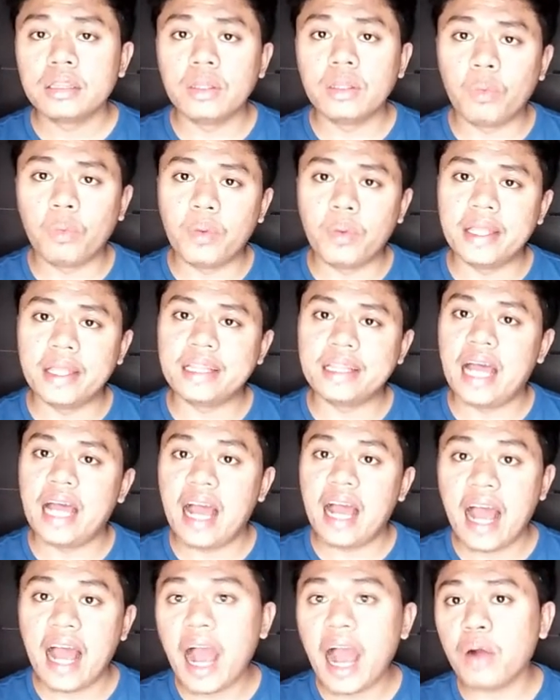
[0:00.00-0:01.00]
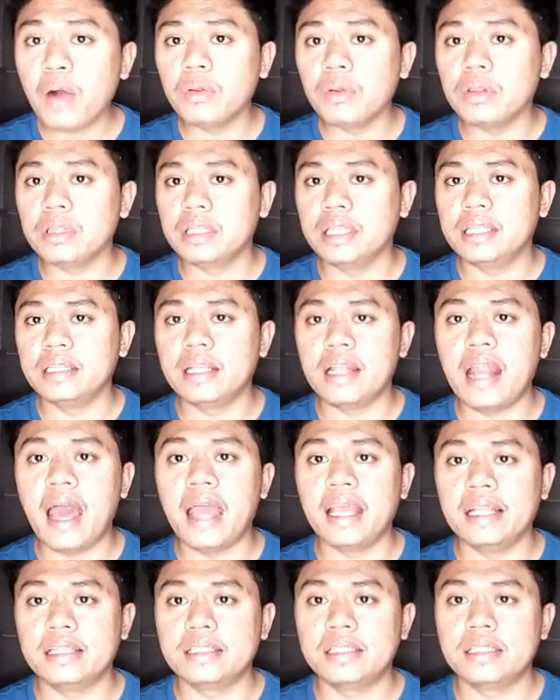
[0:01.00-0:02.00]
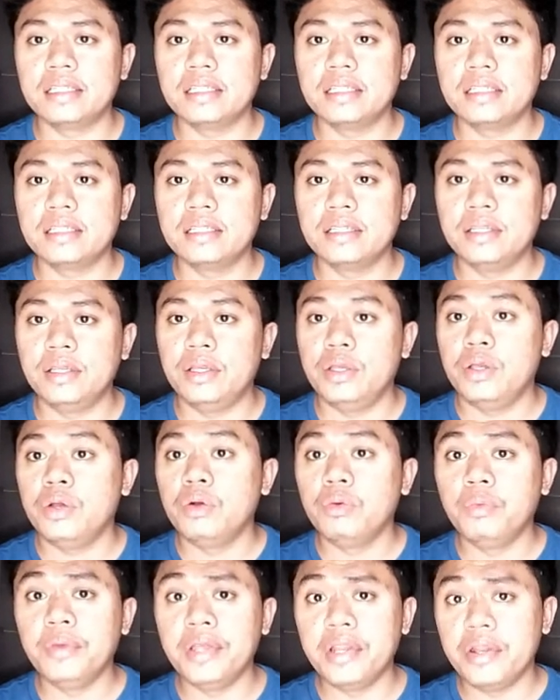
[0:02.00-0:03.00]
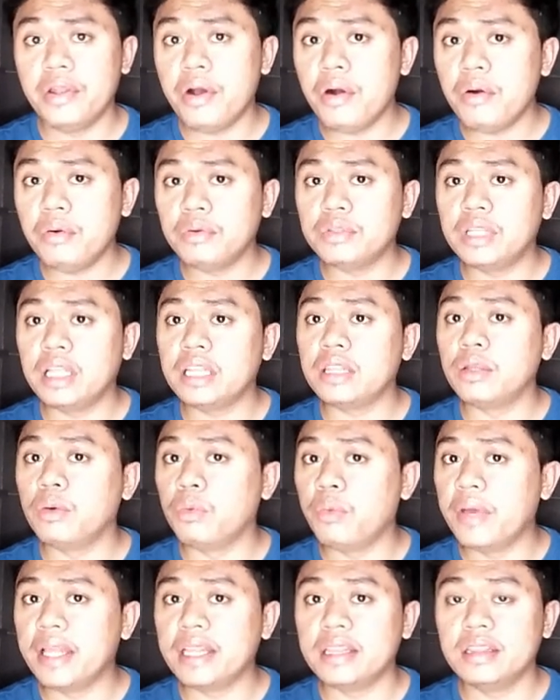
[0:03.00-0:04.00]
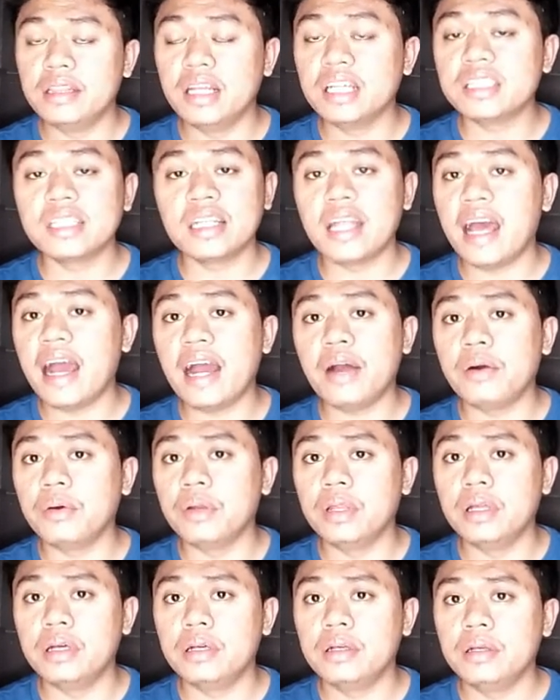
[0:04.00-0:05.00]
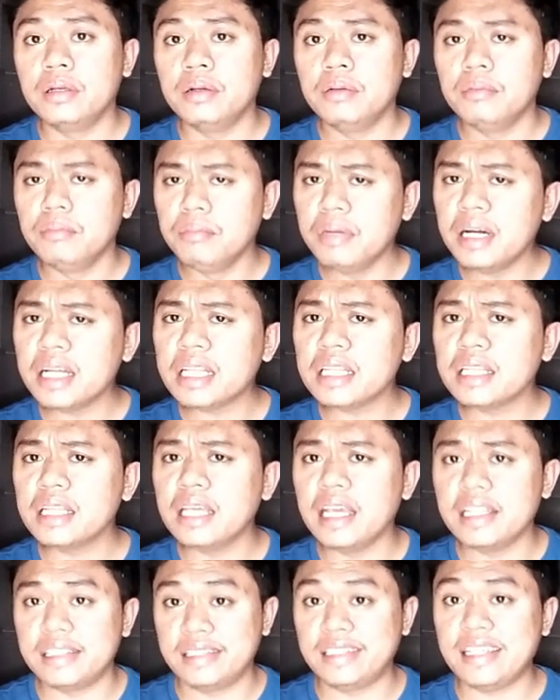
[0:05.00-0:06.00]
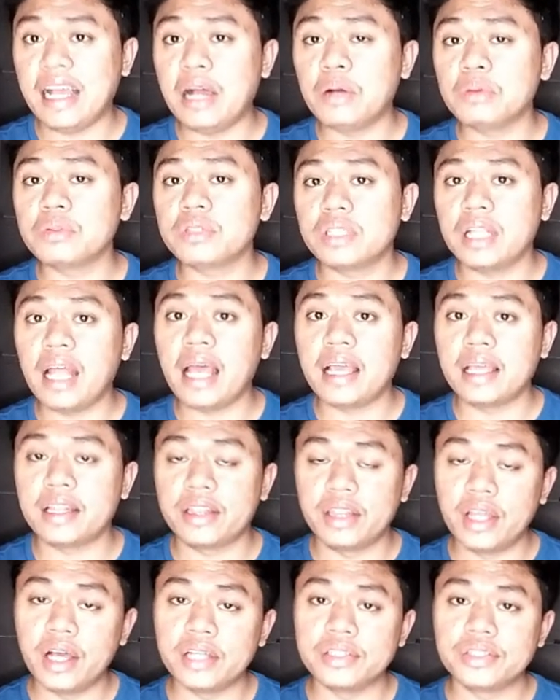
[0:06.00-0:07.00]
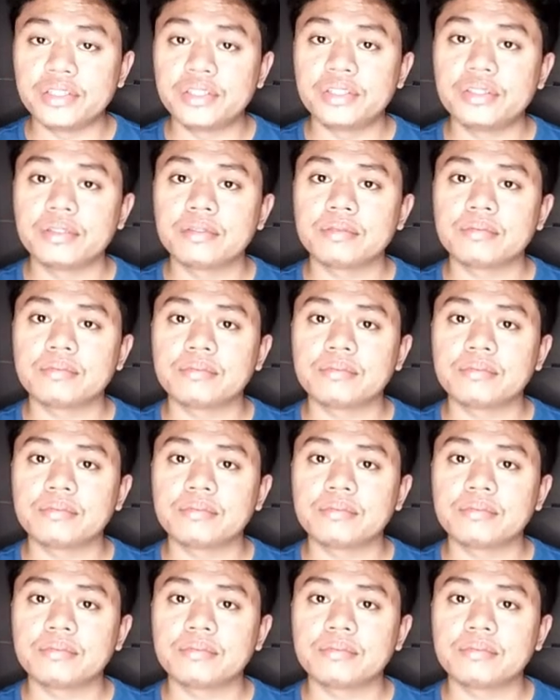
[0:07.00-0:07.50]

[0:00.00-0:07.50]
The wind howled in the night. We know that the wind doesn't howl, but it sounds like it does.